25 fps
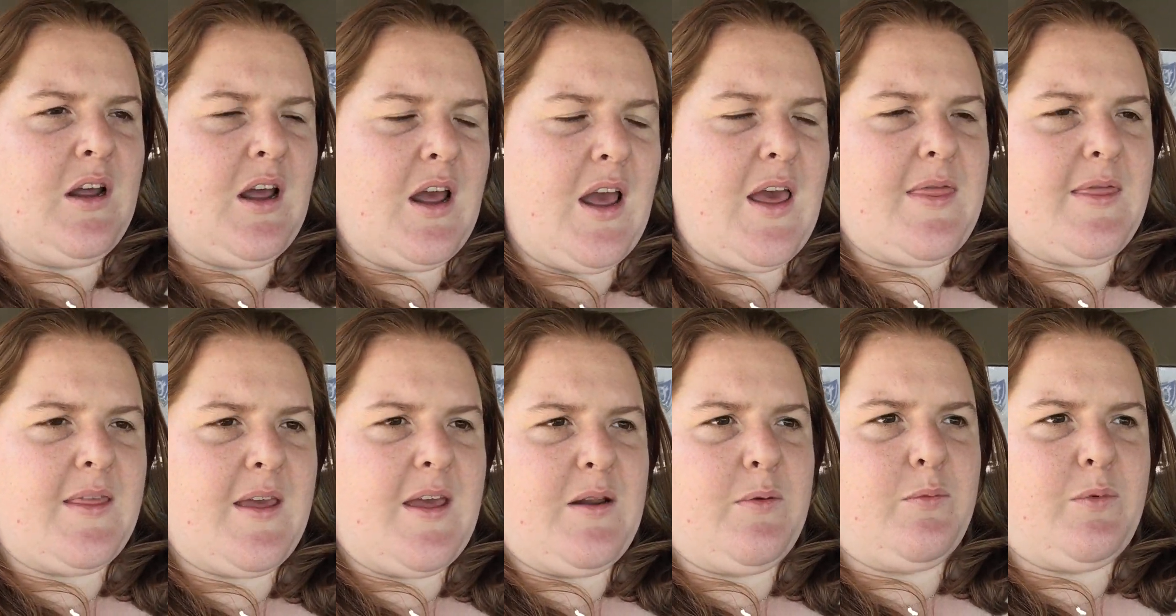
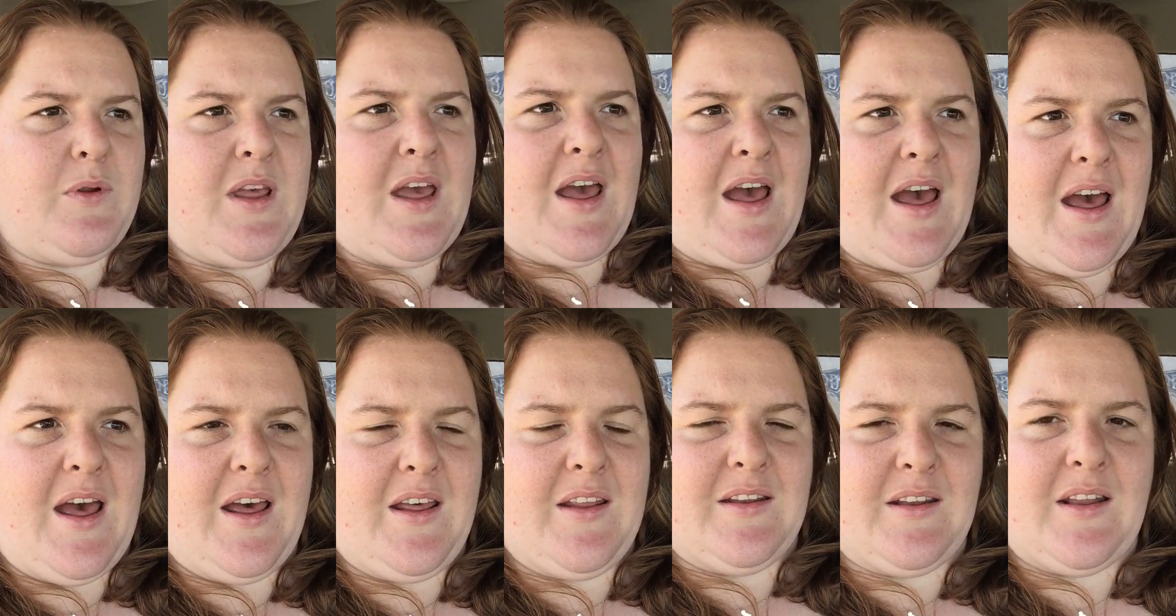and then we
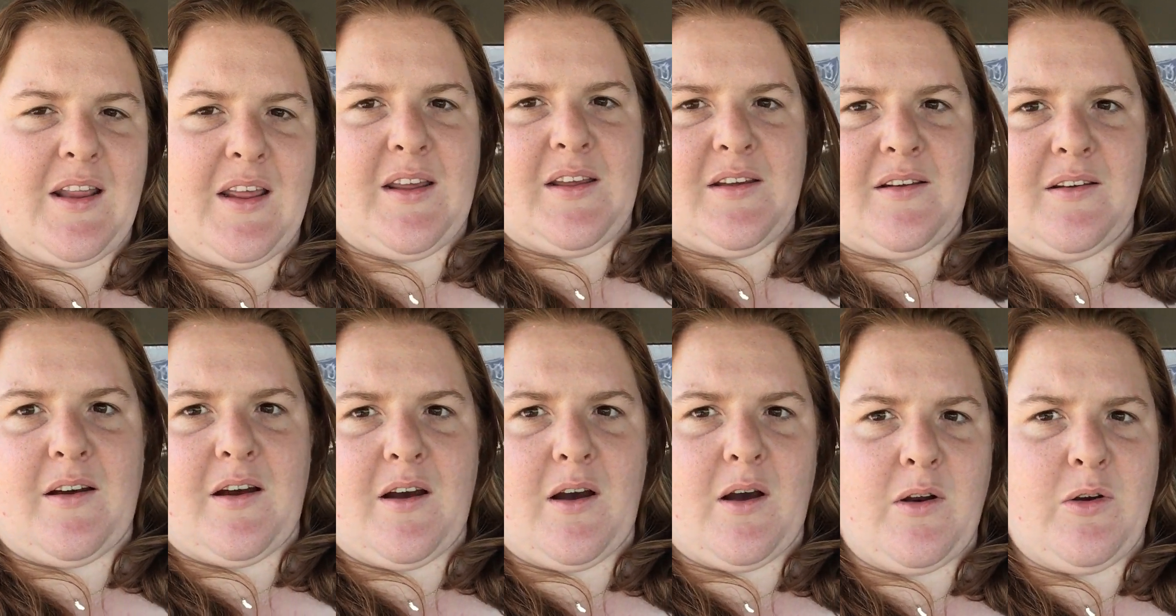had like
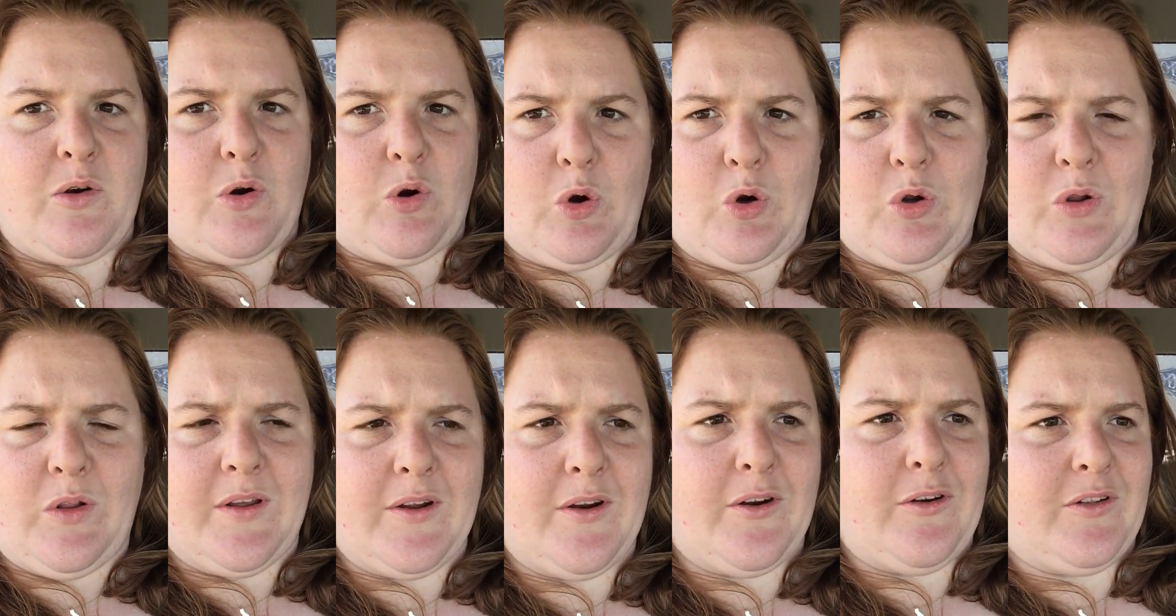an
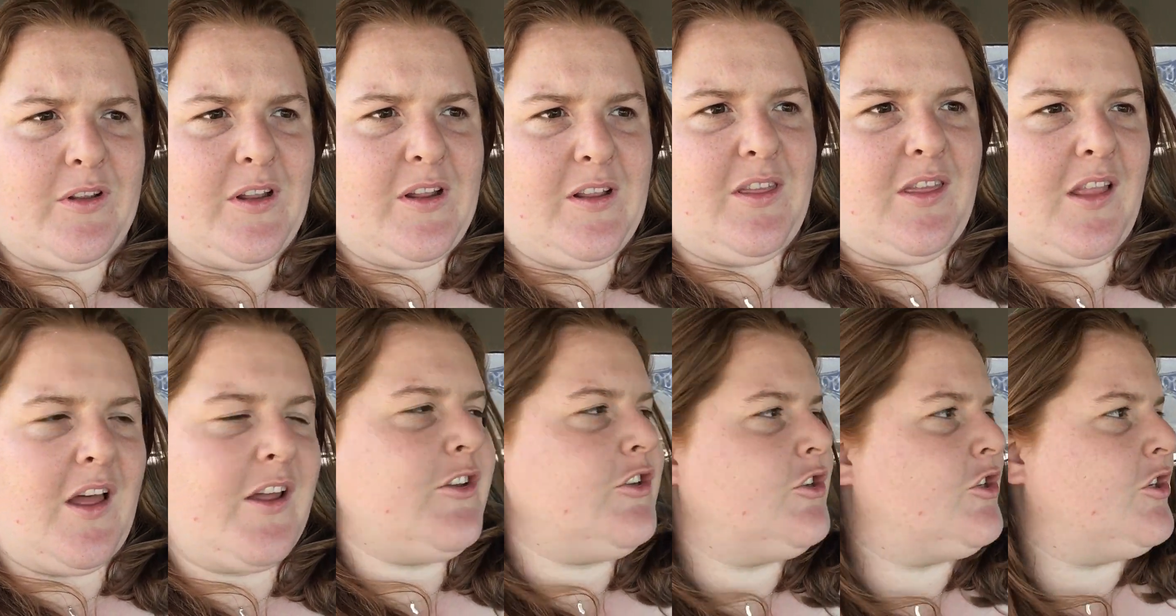early
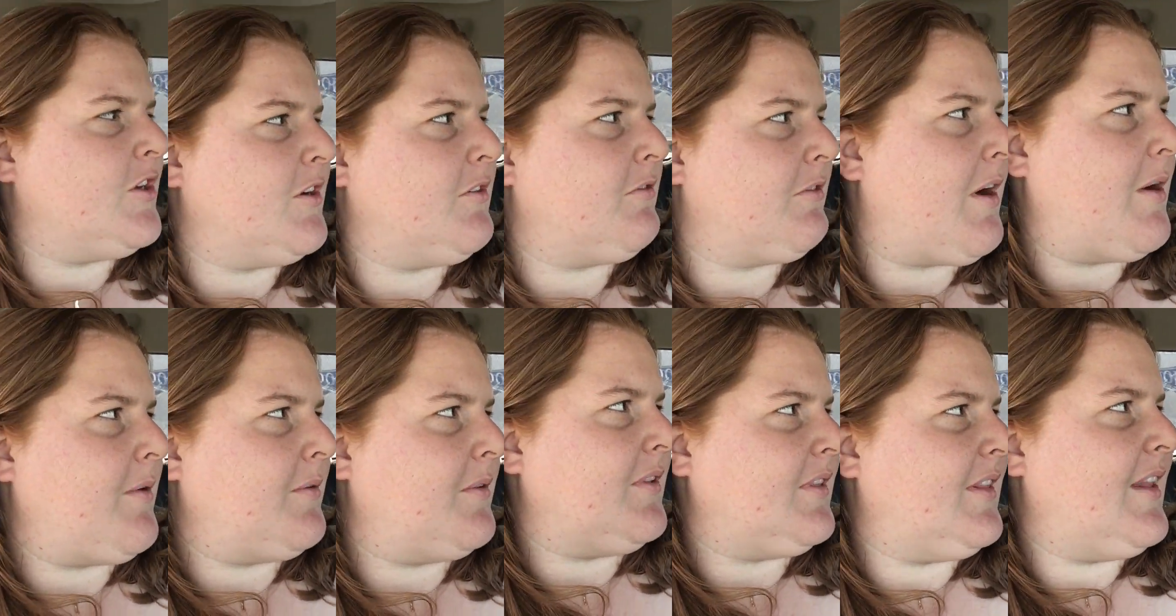lunch at
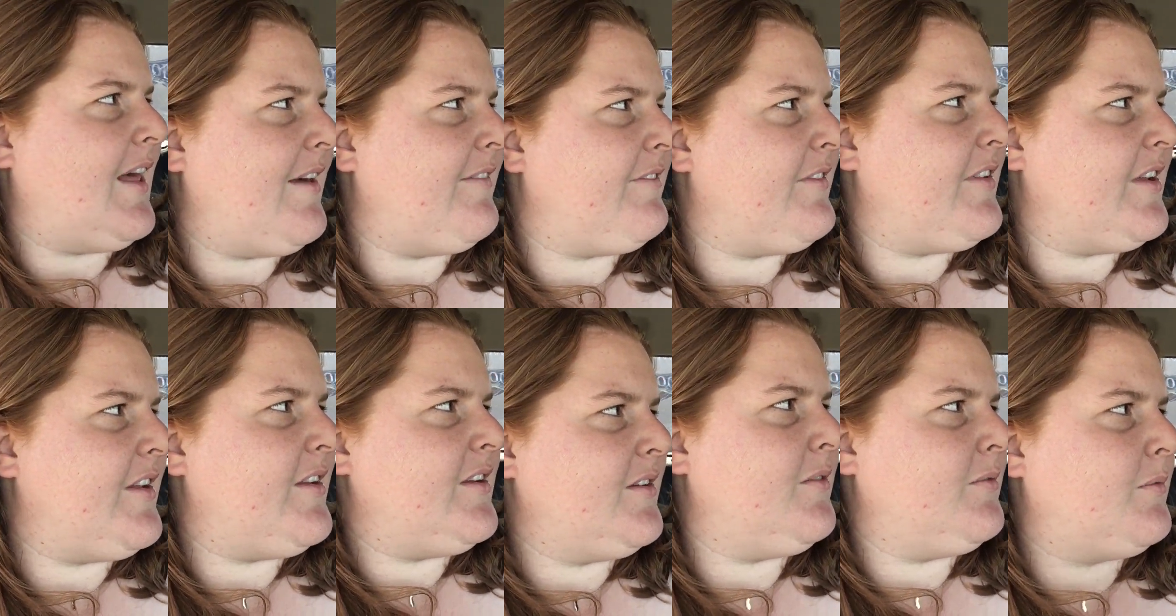around
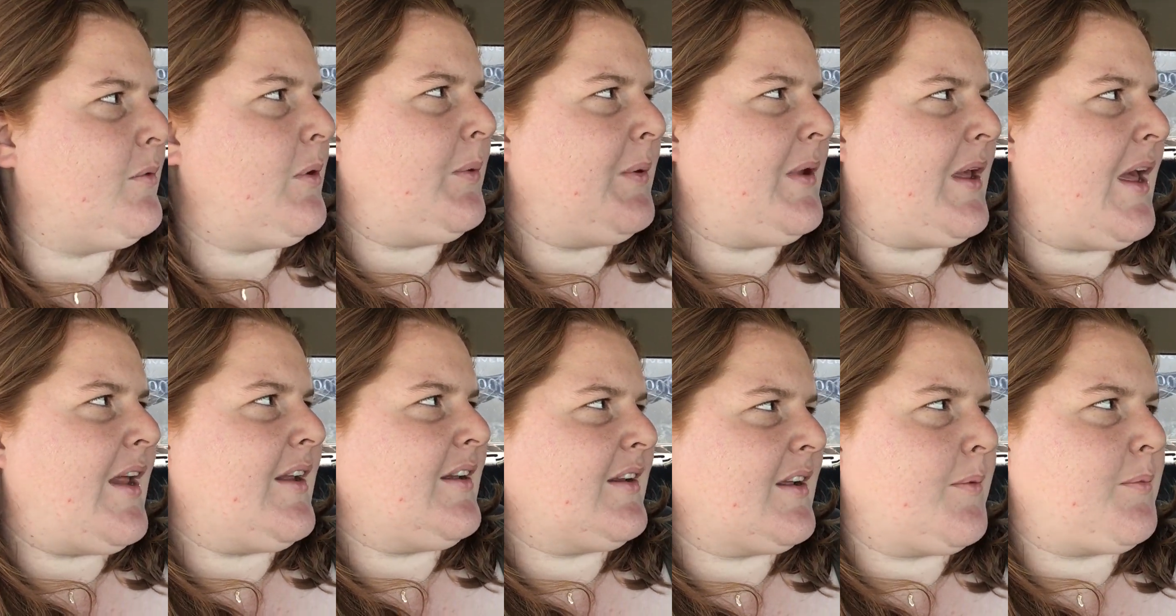11 where we
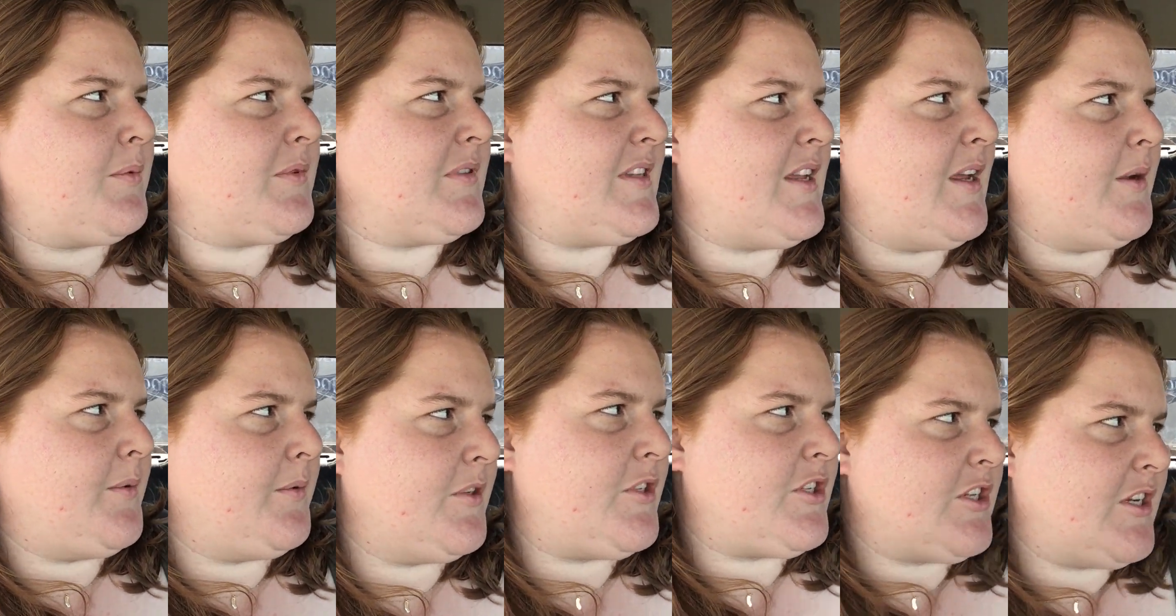had a couple
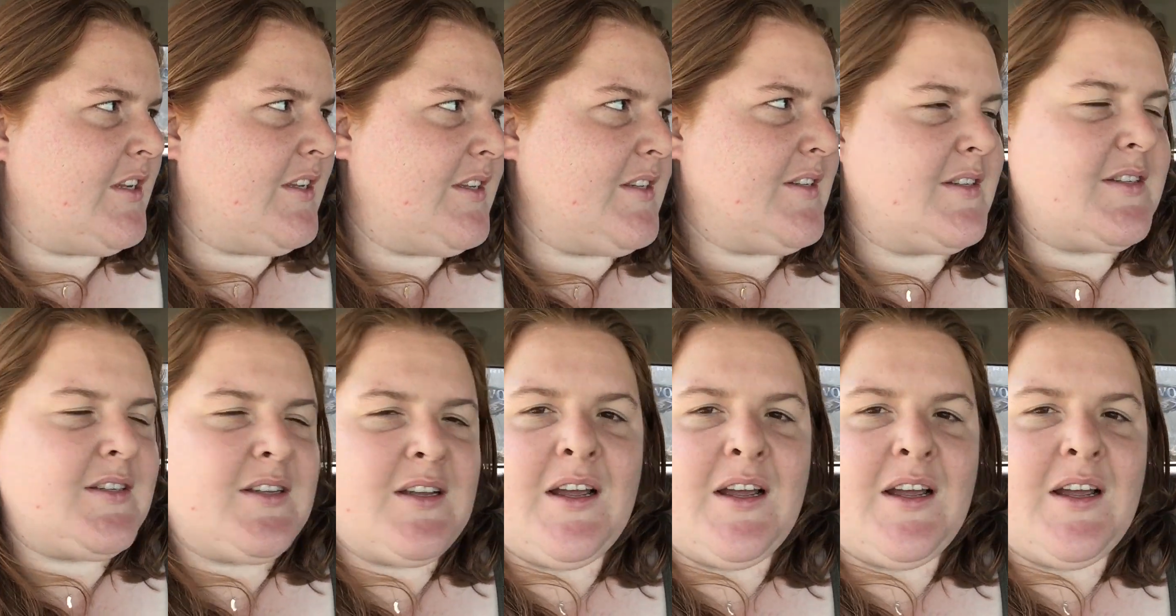sandwiches.